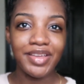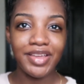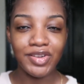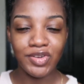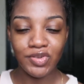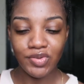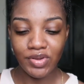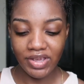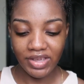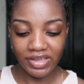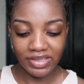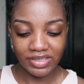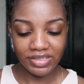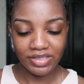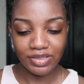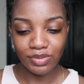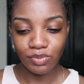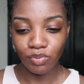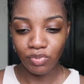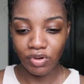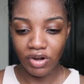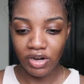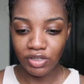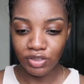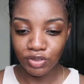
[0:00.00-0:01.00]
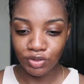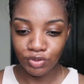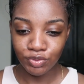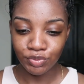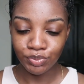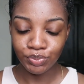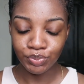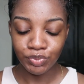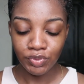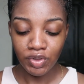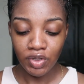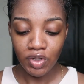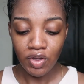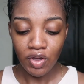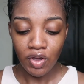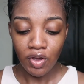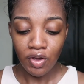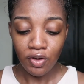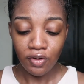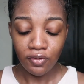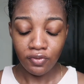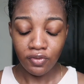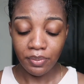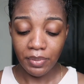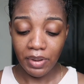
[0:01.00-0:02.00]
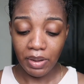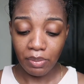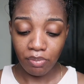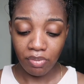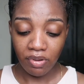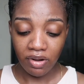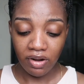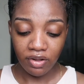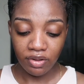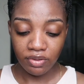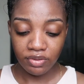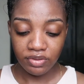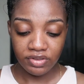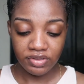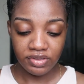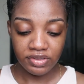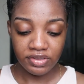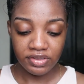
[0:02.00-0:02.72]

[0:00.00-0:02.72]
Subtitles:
NYX brow glue for my brows.